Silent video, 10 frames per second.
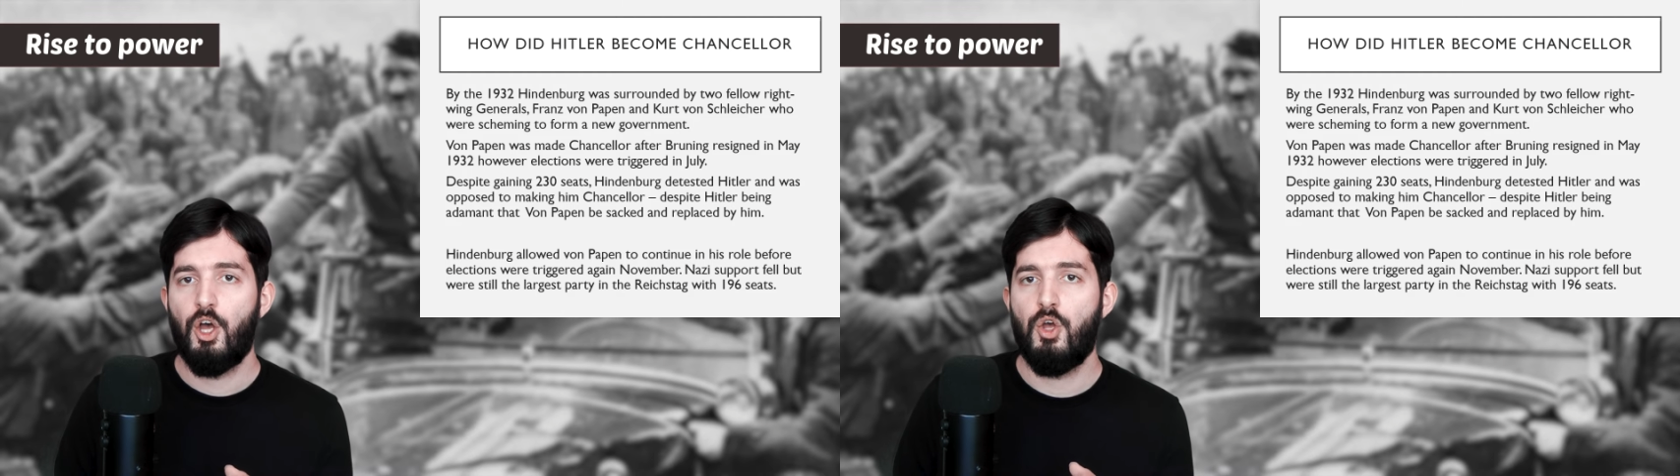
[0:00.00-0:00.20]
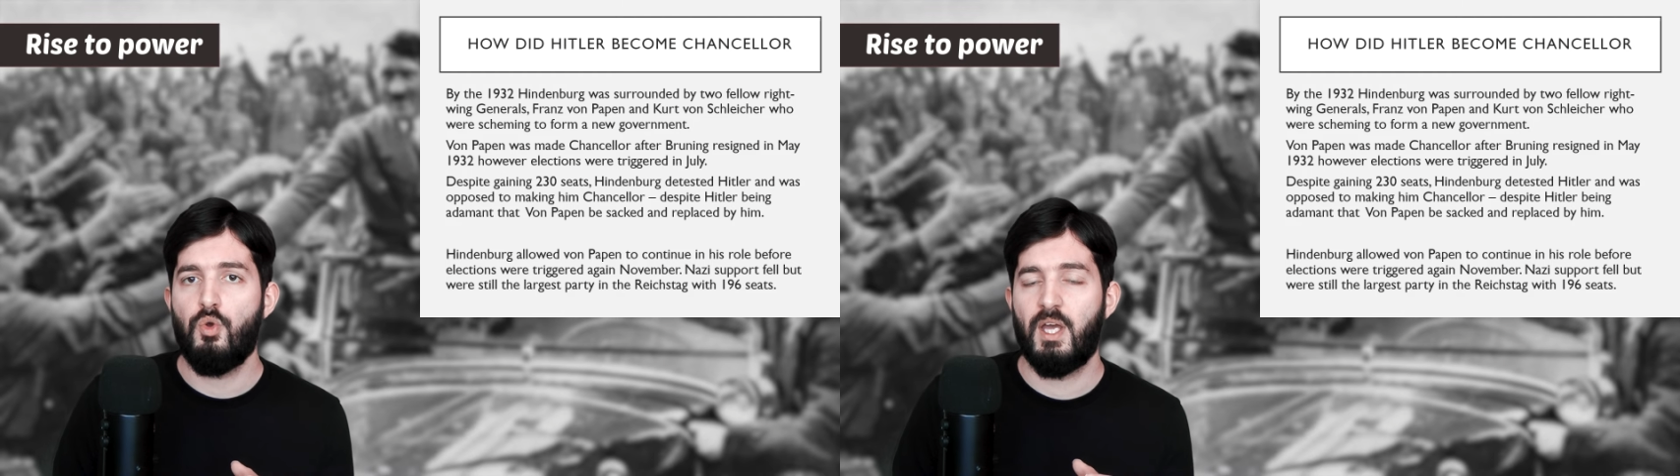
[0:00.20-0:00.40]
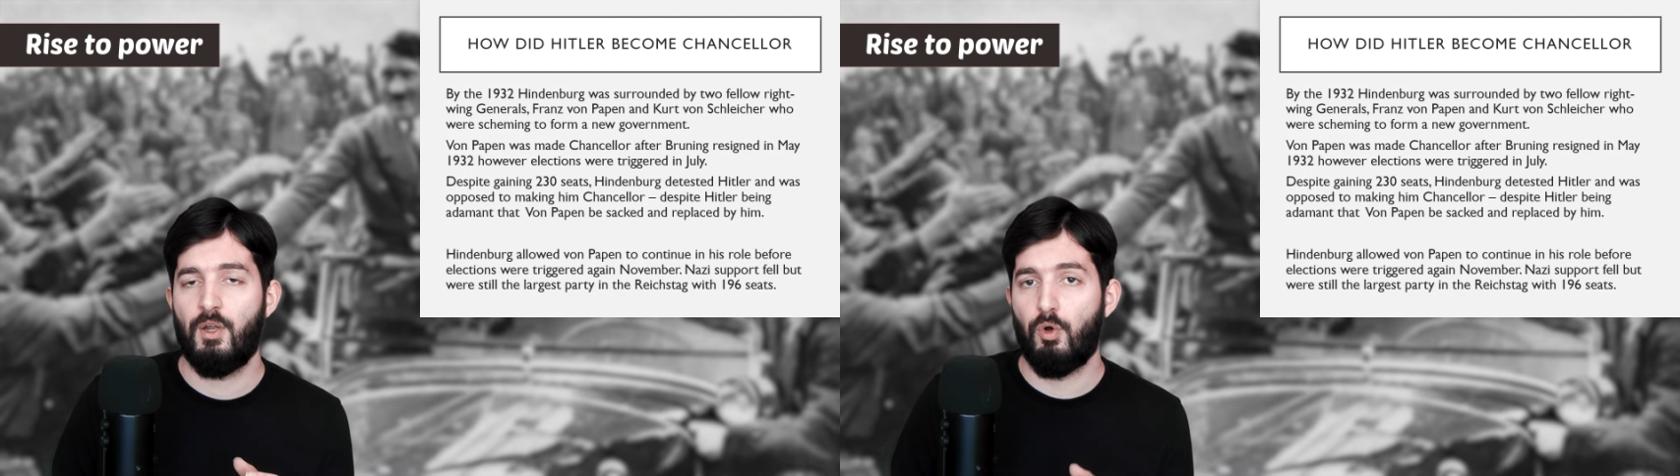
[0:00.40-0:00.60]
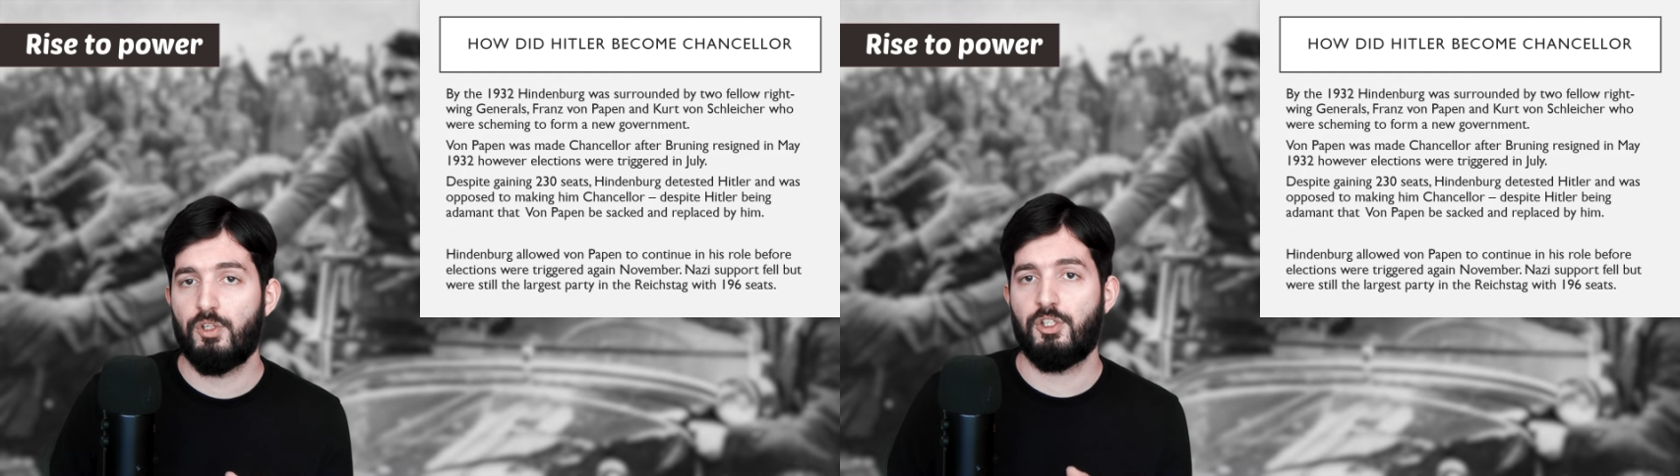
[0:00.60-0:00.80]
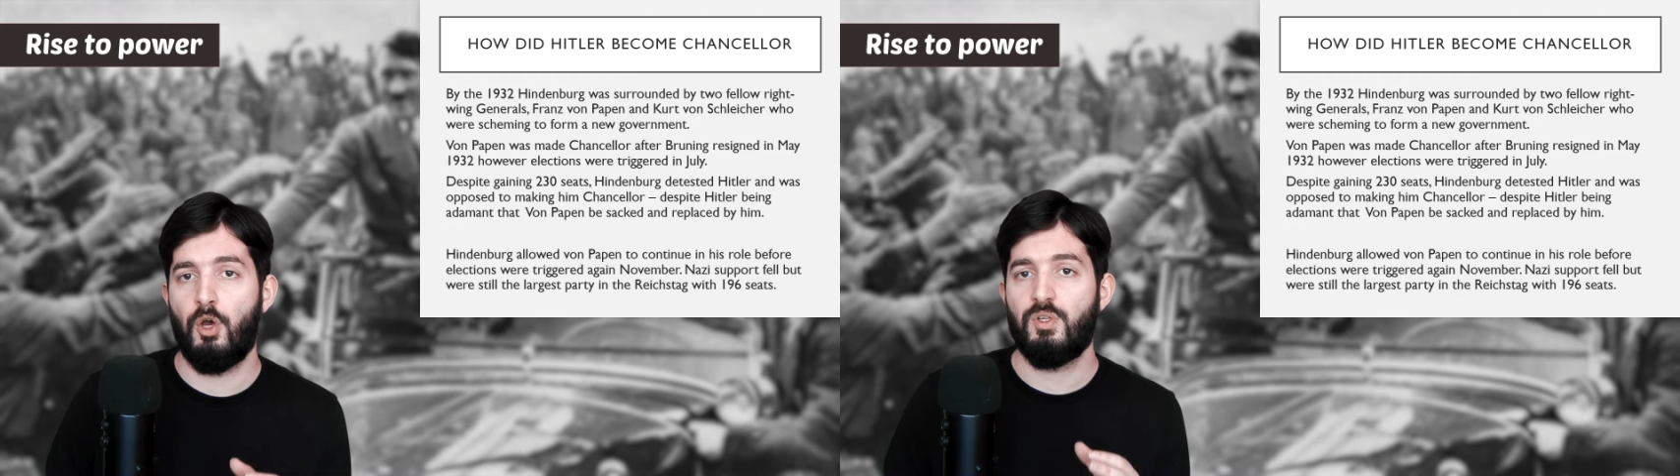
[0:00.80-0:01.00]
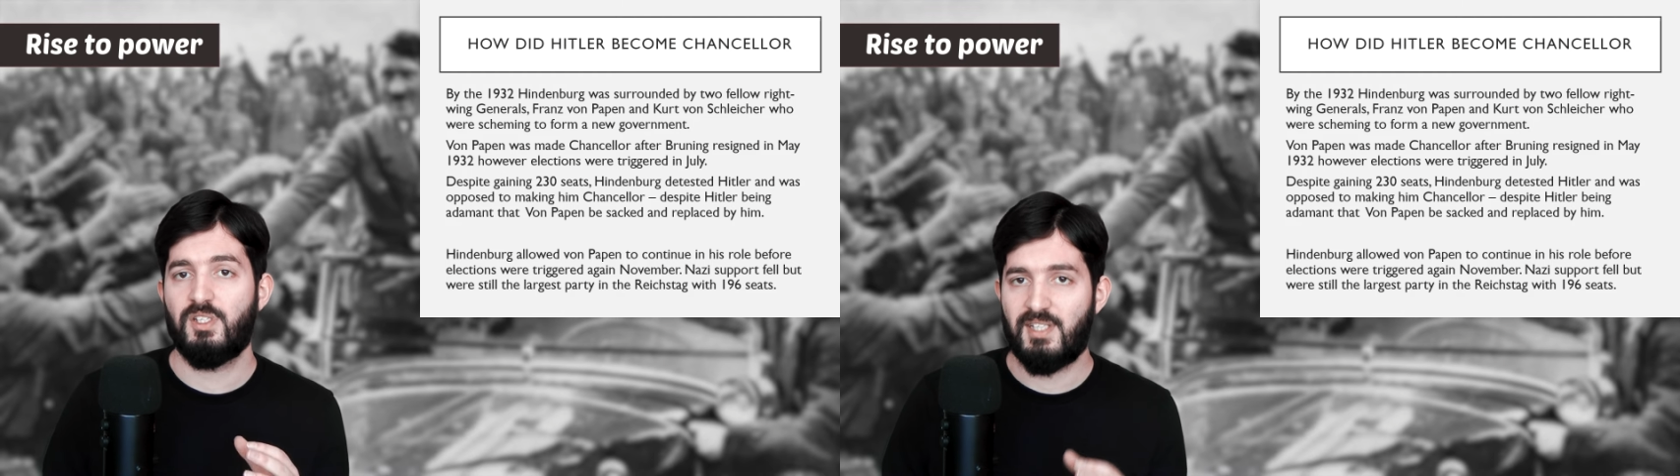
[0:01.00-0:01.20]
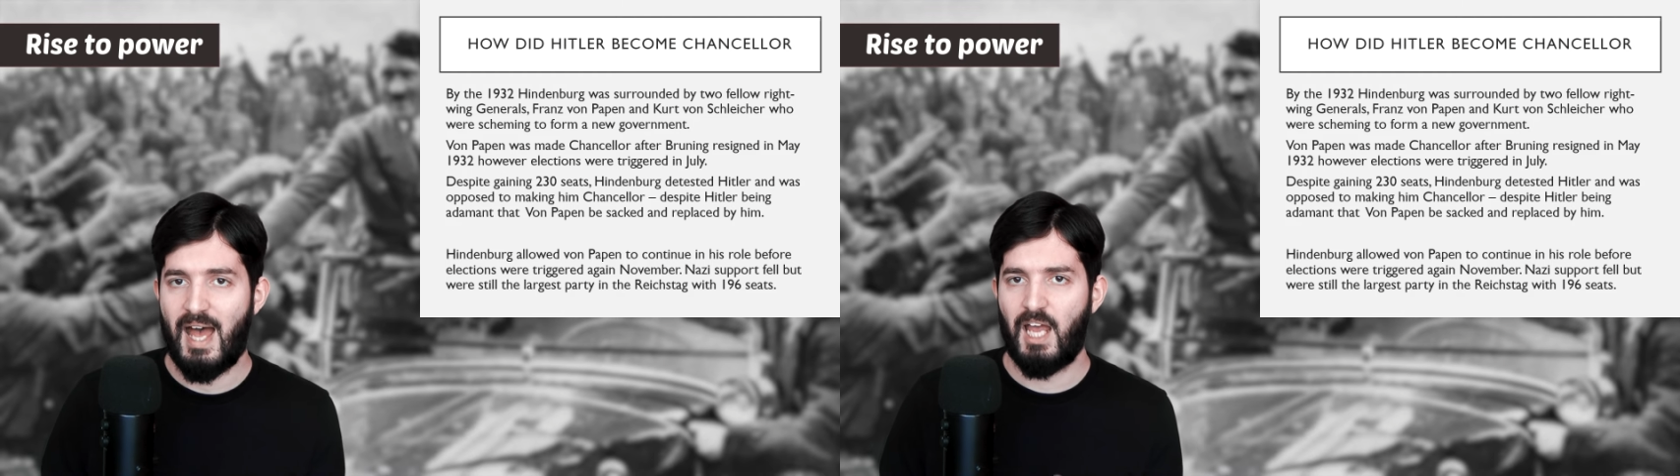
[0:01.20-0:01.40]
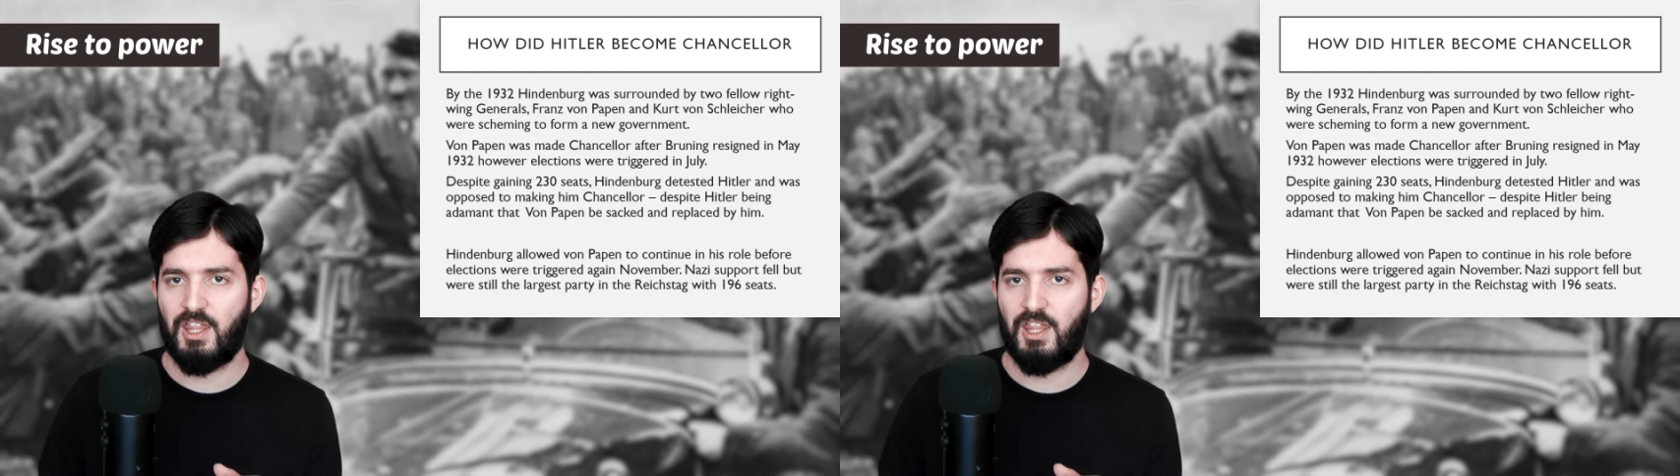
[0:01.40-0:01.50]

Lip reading: who can also sack